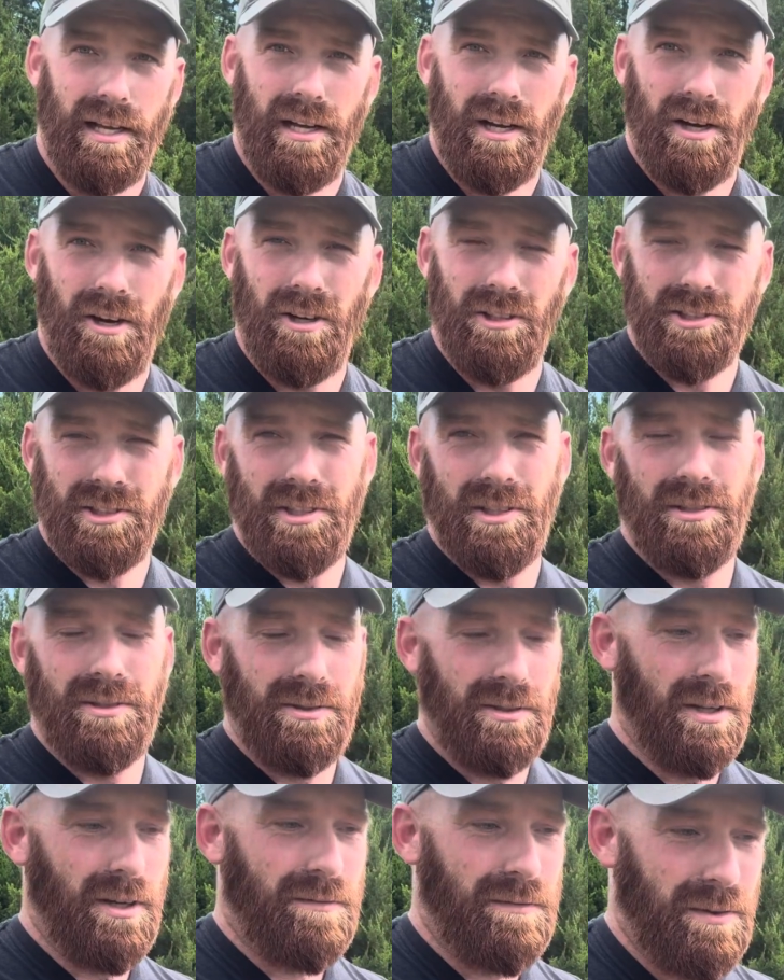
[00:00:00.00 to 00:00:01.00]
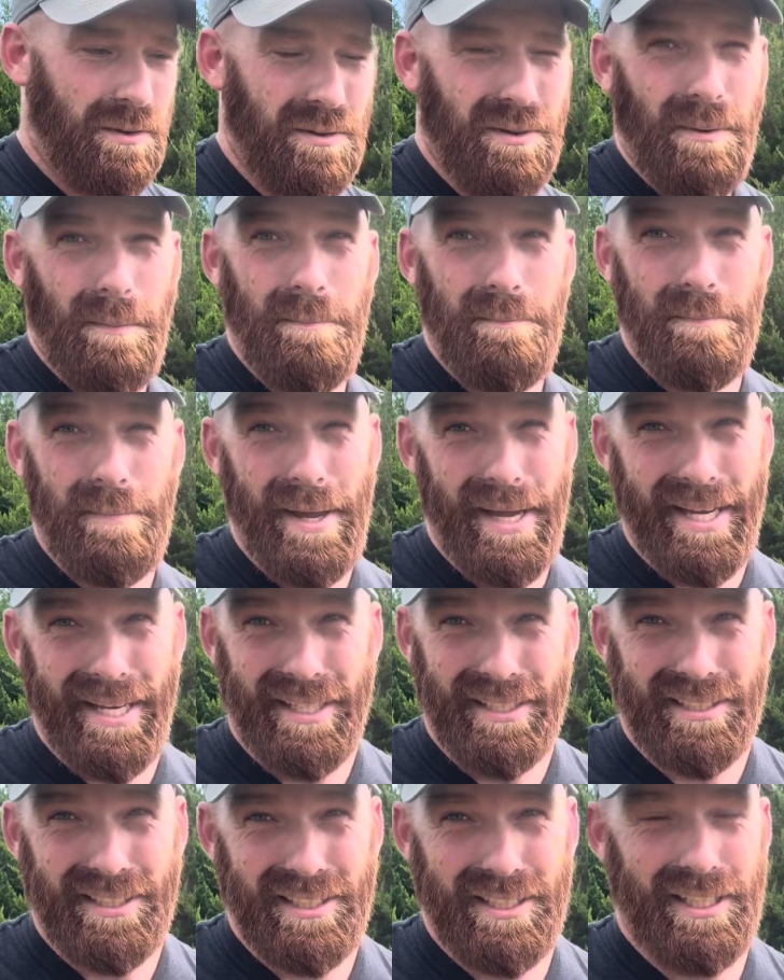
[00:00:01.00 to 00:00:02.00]
Also, look for the
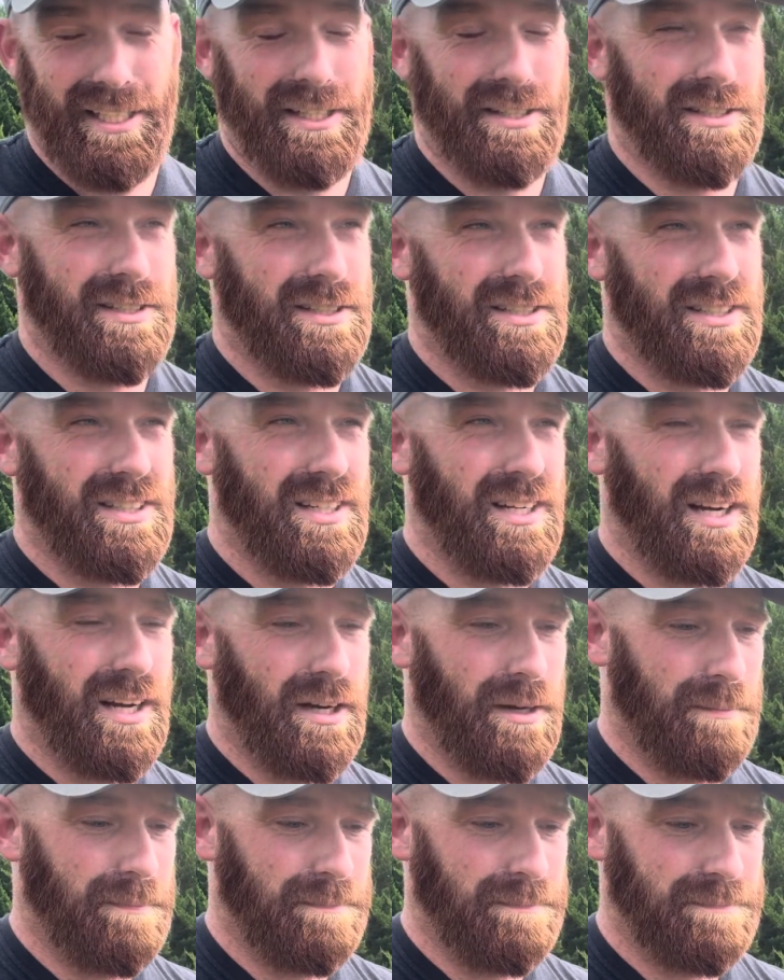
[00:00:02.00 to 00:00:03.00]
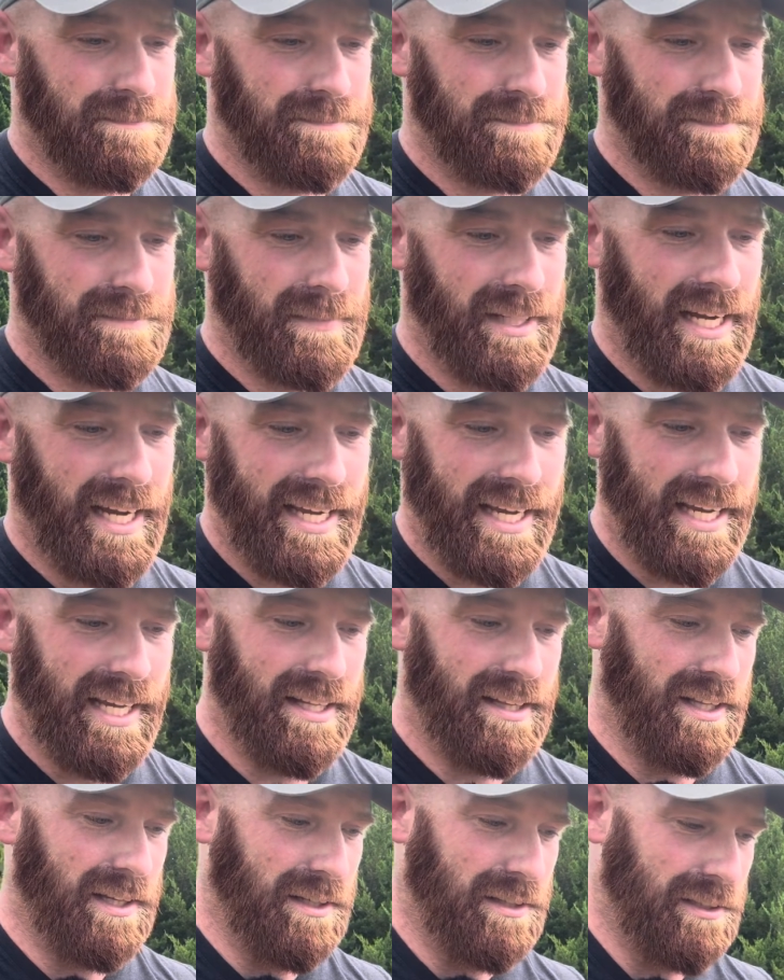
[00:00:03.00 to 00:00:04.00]
biggest deer. I
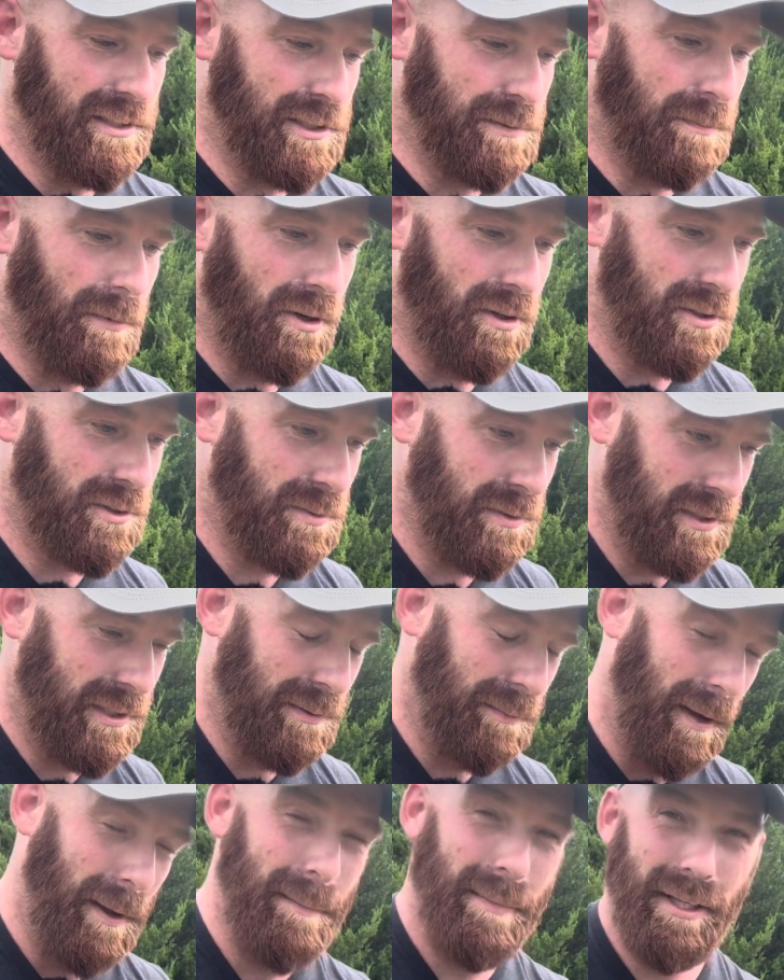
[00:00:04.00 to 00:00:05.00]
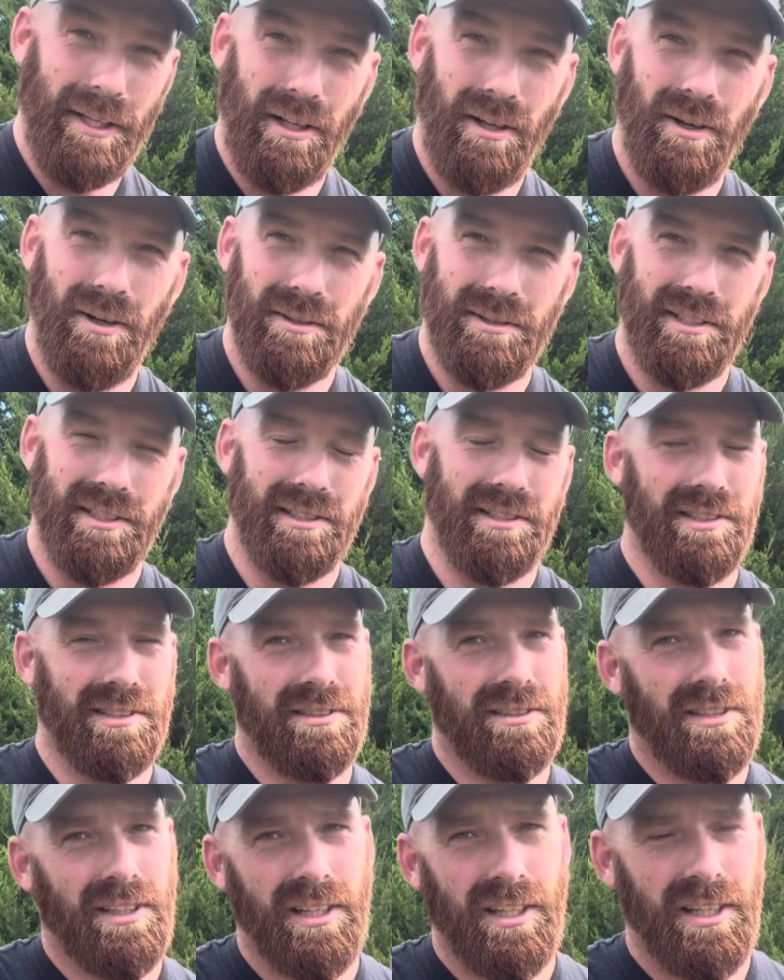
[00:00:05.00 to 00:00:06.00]
get the smallest one and maybe the closest.
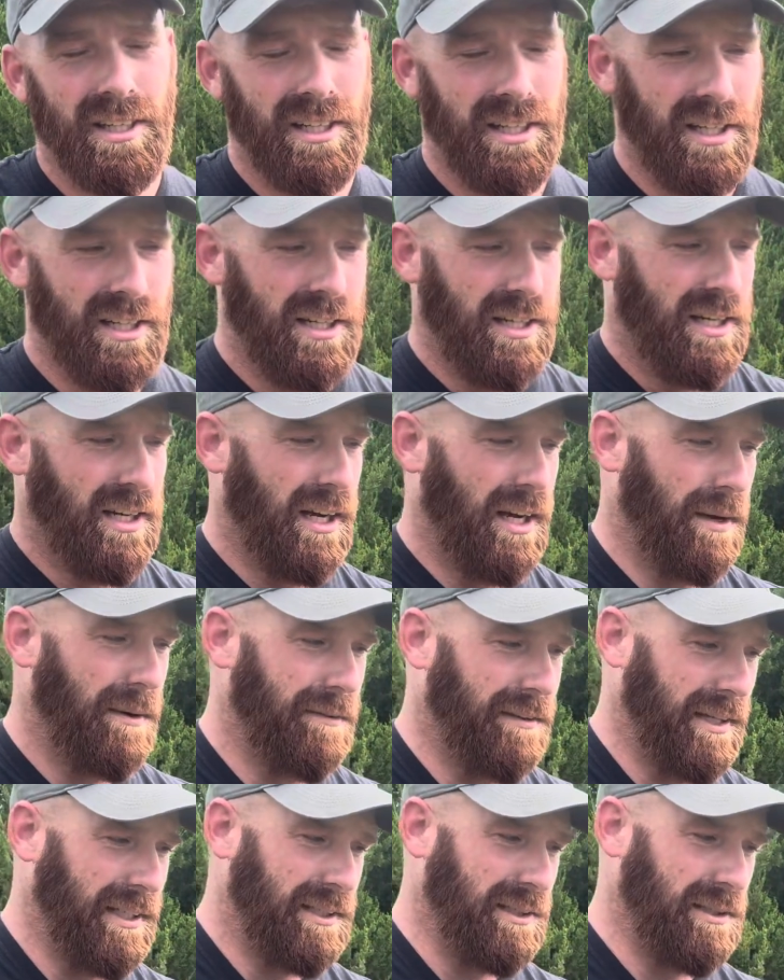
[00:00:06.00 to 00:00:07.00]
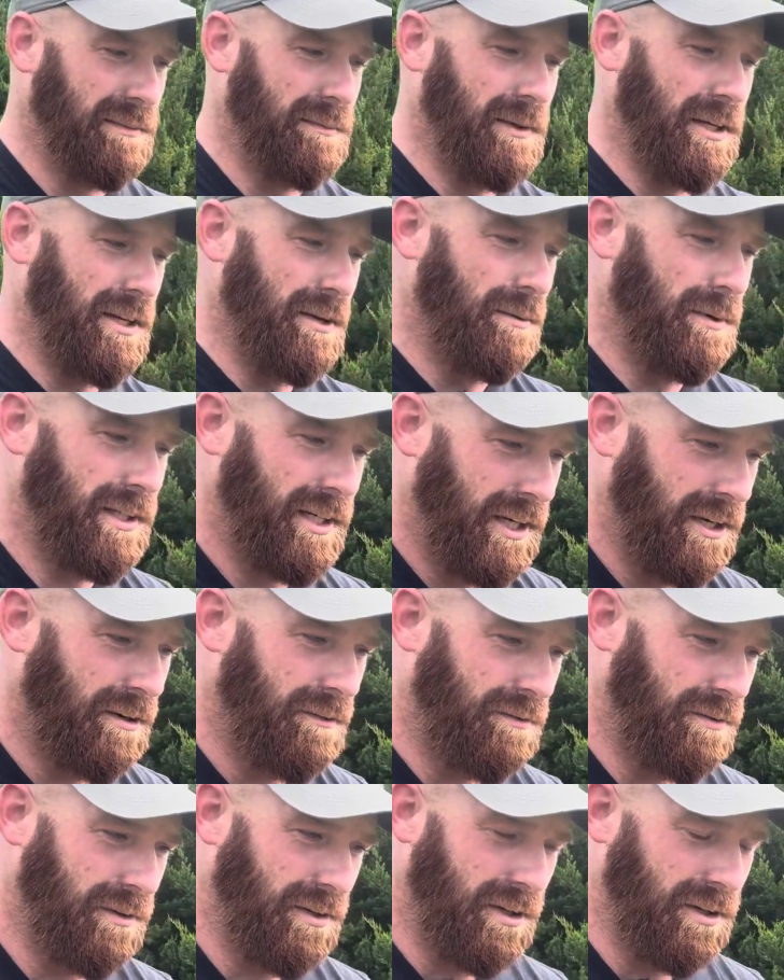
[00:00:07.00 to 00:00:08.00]
If that's what you want to go
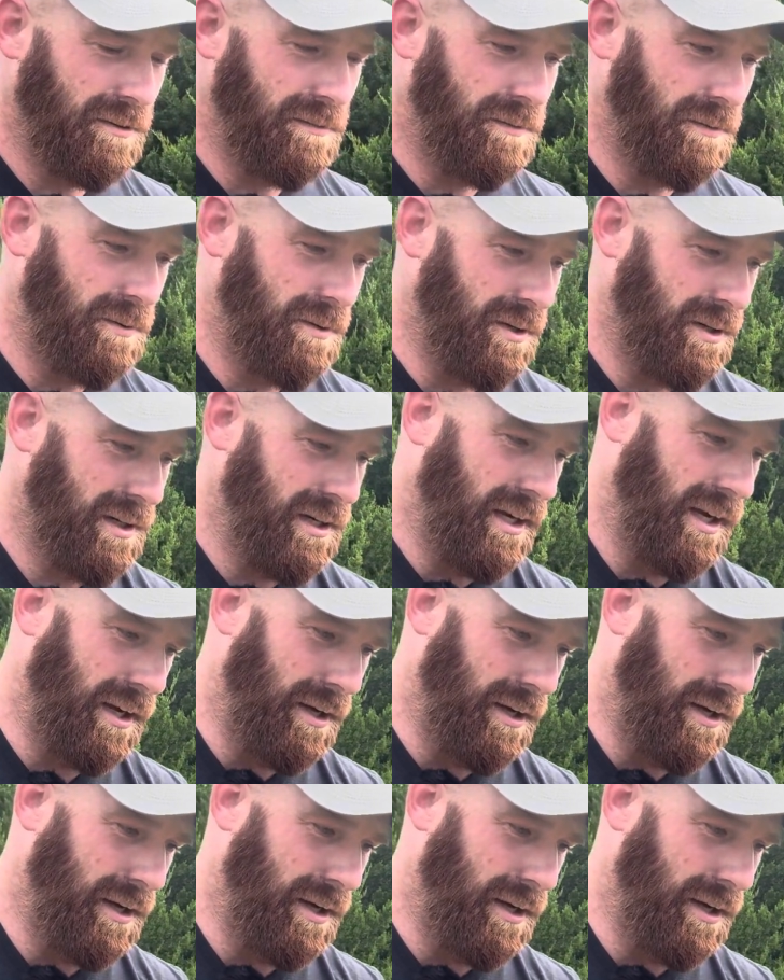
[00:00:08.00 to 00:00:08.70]
for it.